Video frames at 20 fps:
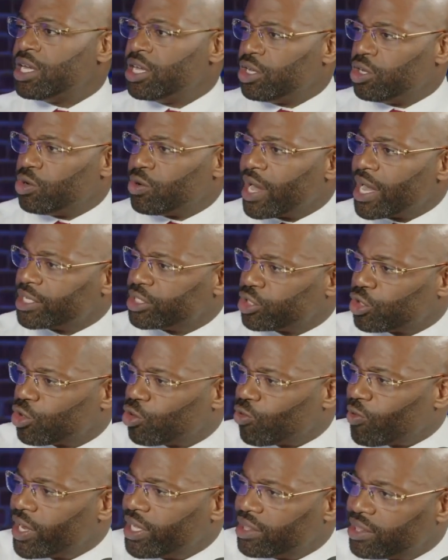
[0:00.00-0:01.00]
you got your
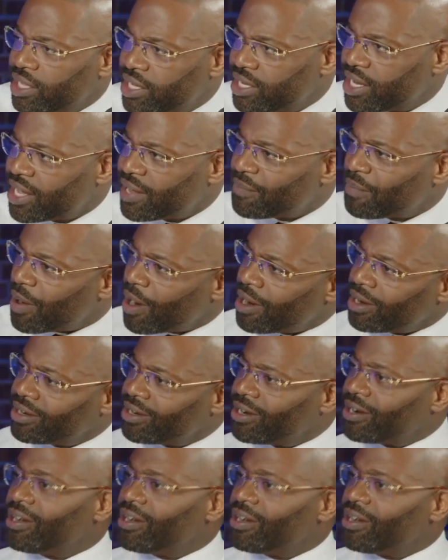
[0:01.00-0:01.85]
great lending partner,